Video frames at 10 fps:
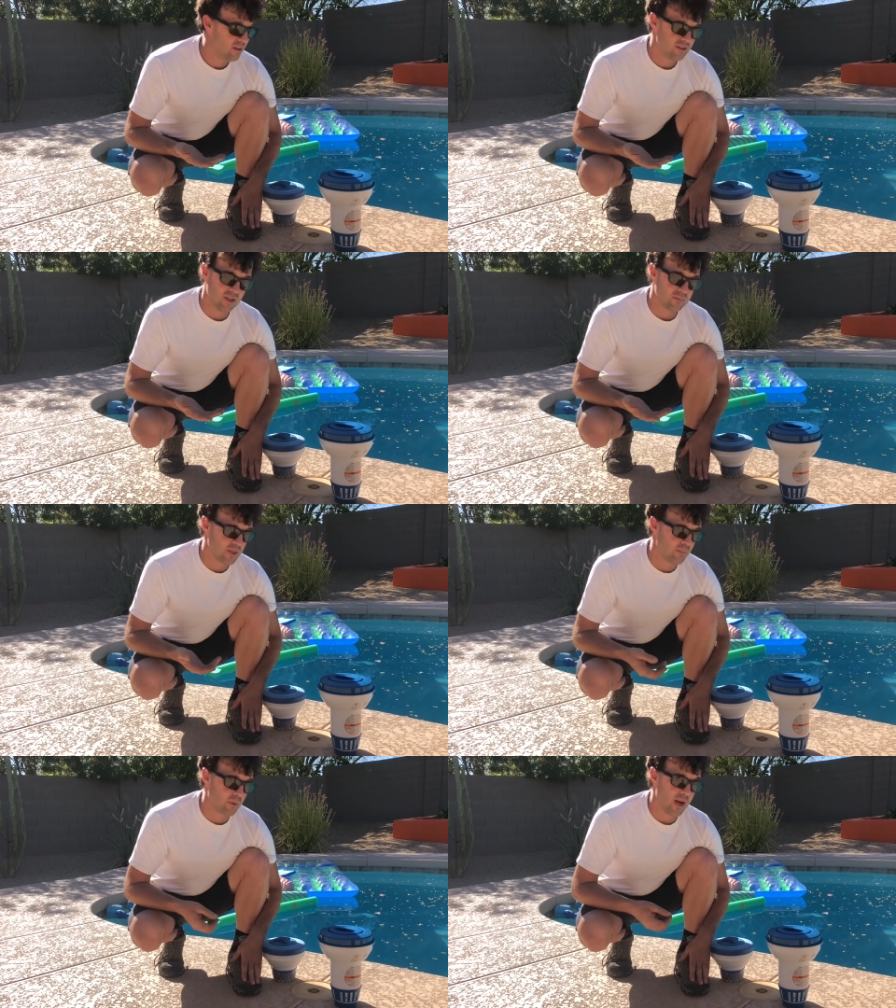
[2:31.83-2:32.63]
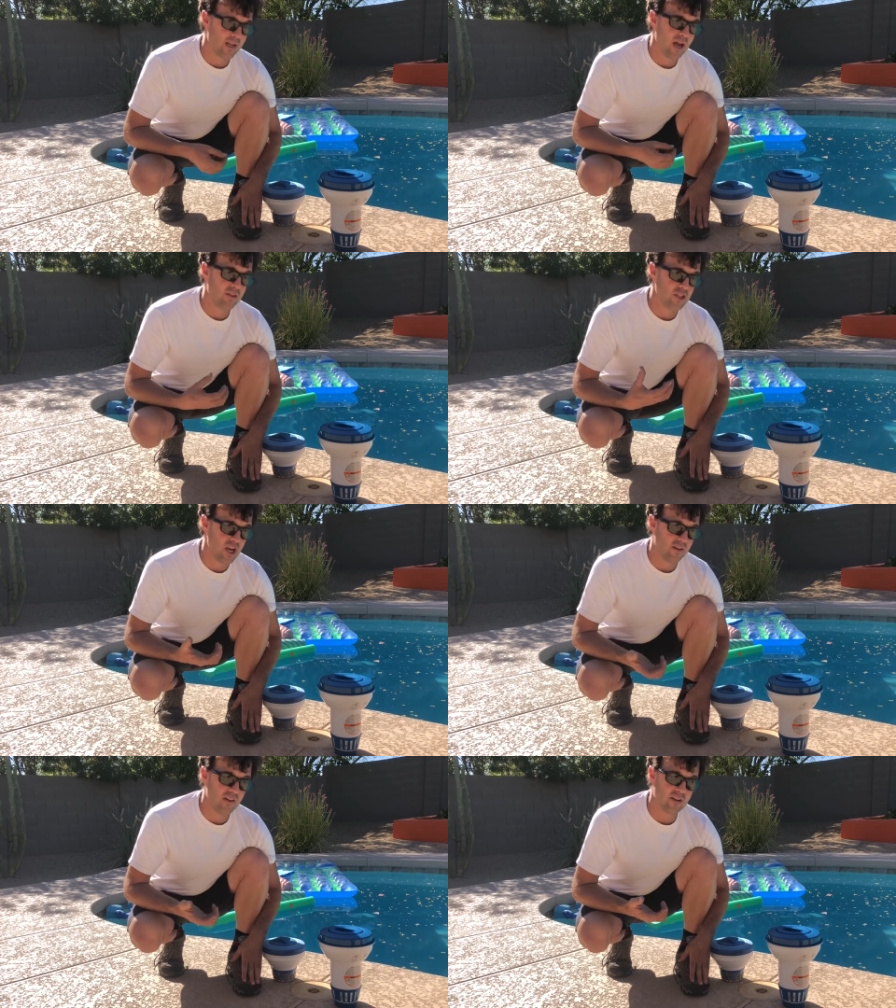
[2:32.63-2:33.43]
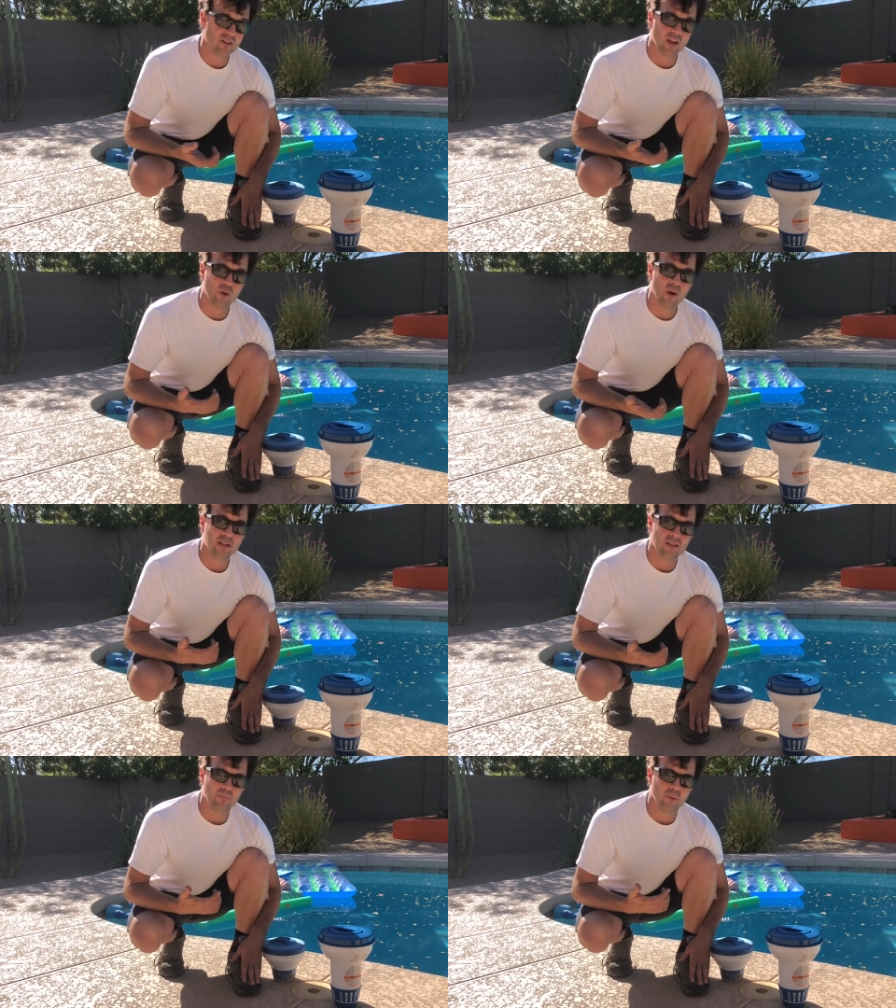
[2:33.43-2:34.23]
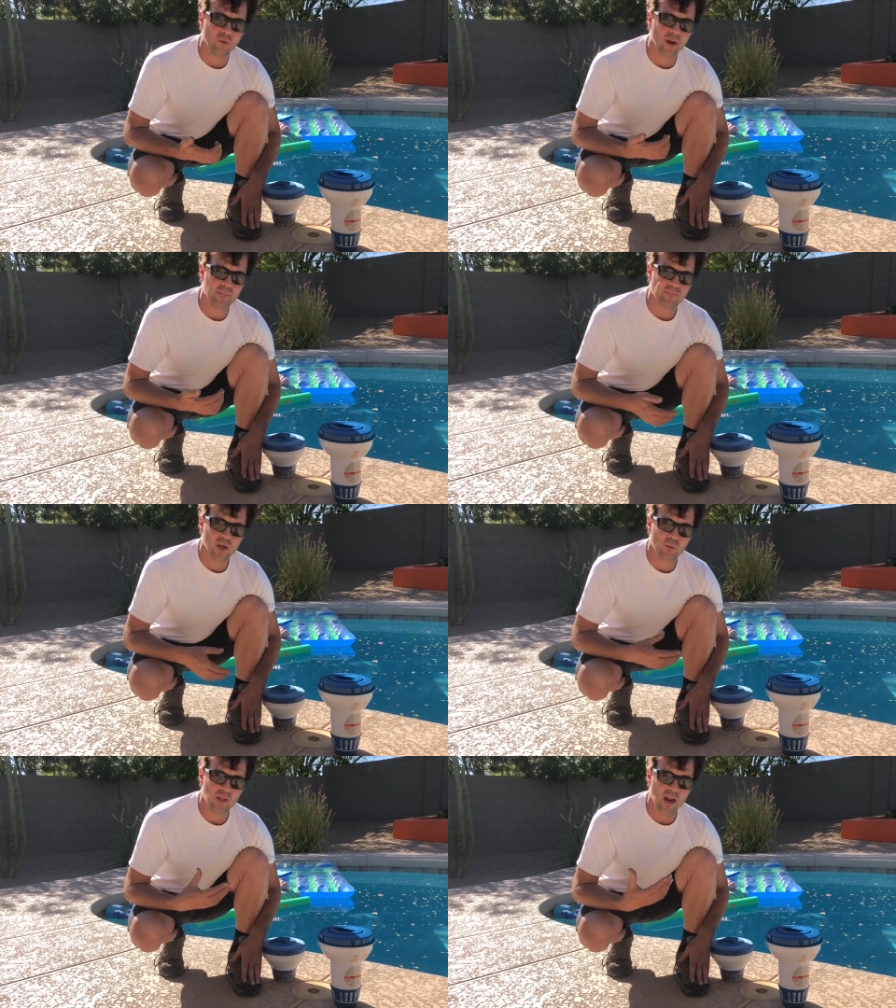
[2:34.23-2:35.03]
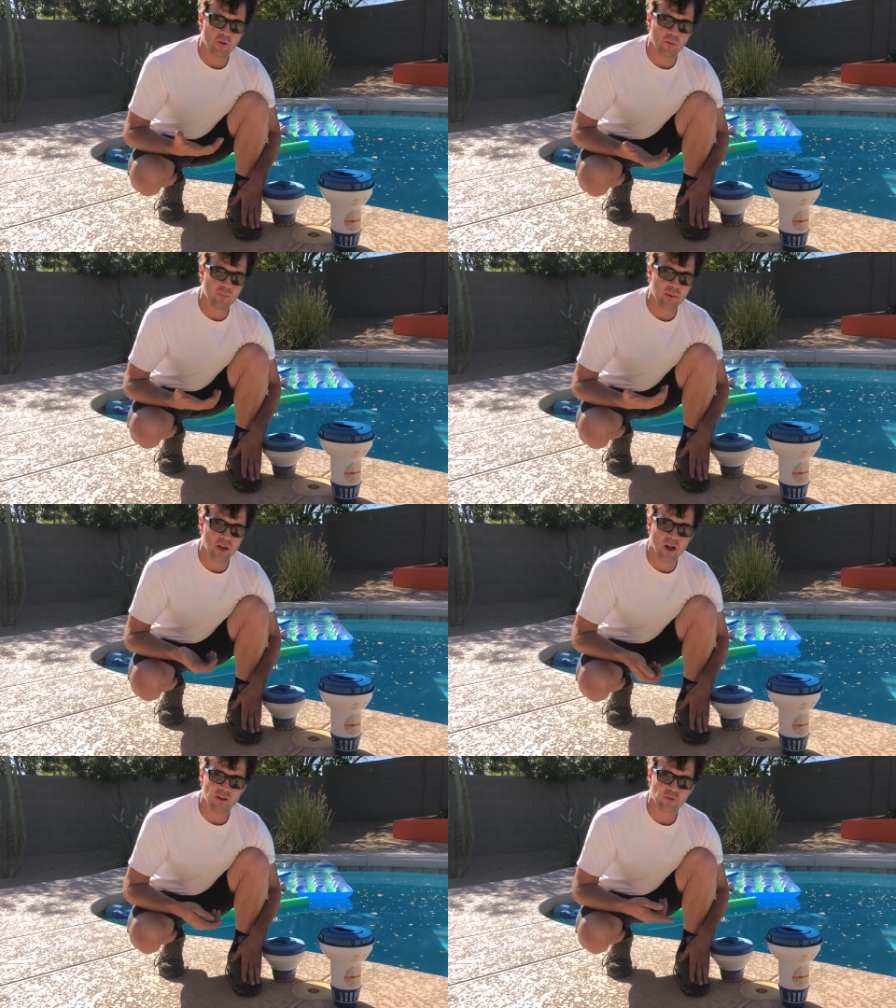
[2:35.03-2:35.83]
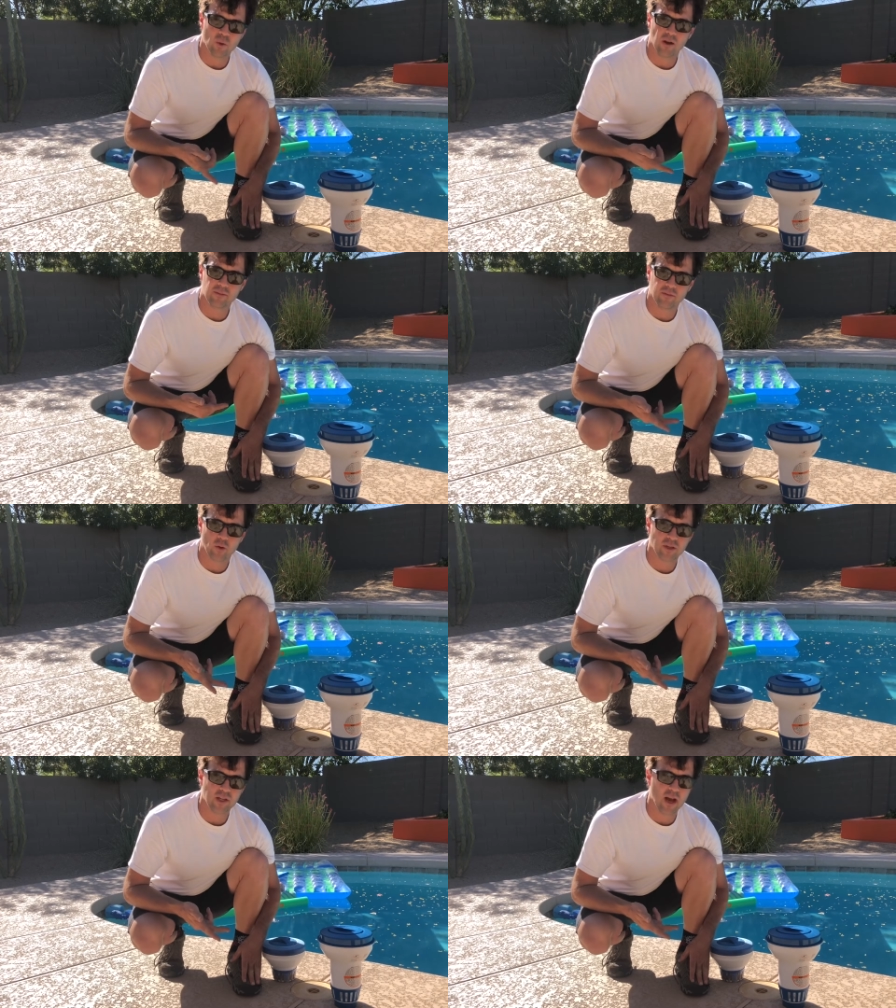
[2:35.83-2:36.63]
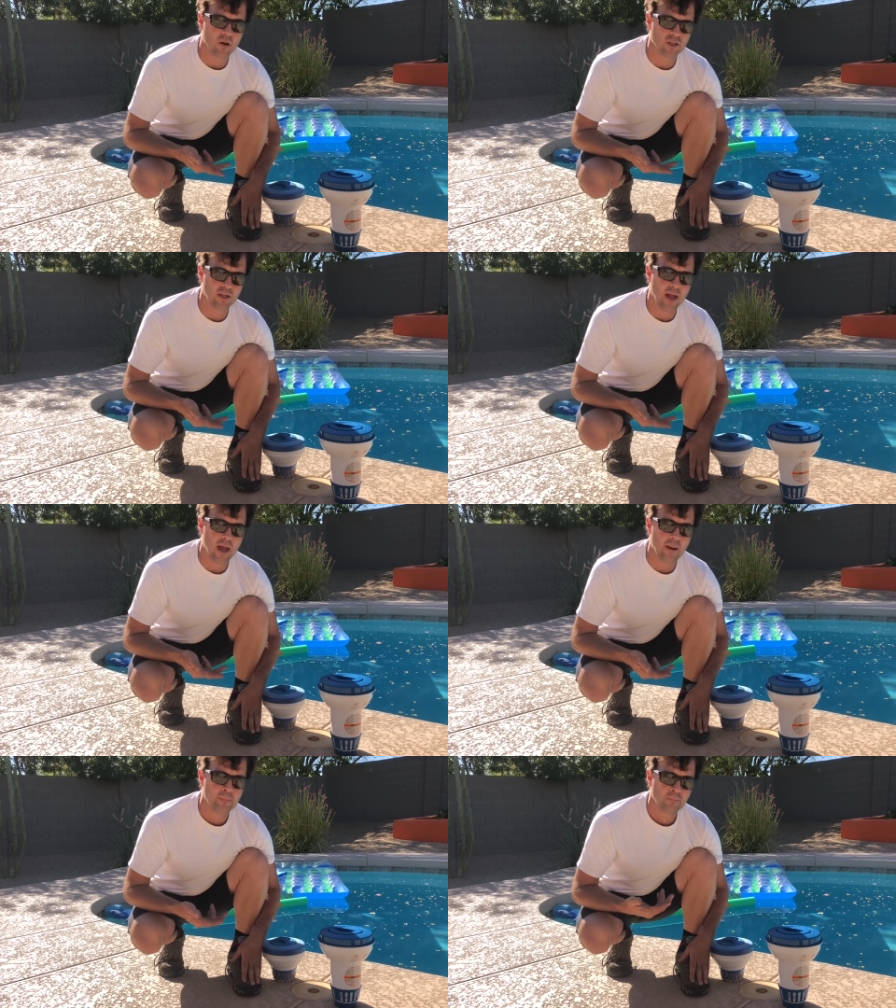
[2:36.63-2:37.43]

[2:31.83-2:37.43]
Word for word: something's gonna break down. The check valve's gonna quit at some point, and with that equipment being off twelve to fourteen hours a day